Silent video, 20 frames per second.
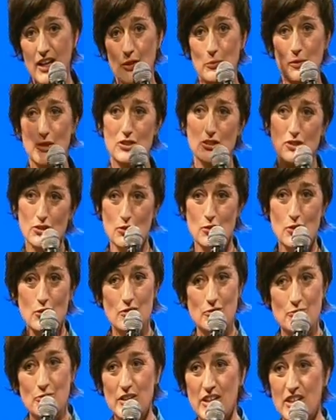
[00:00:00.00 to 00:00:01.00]
we're just
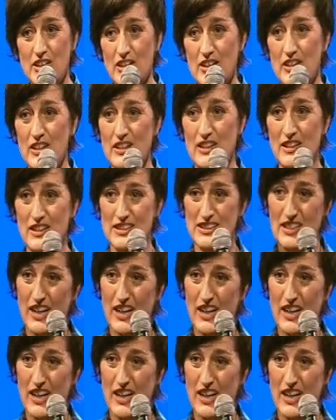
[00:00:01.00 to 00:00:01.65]
ordinary girls,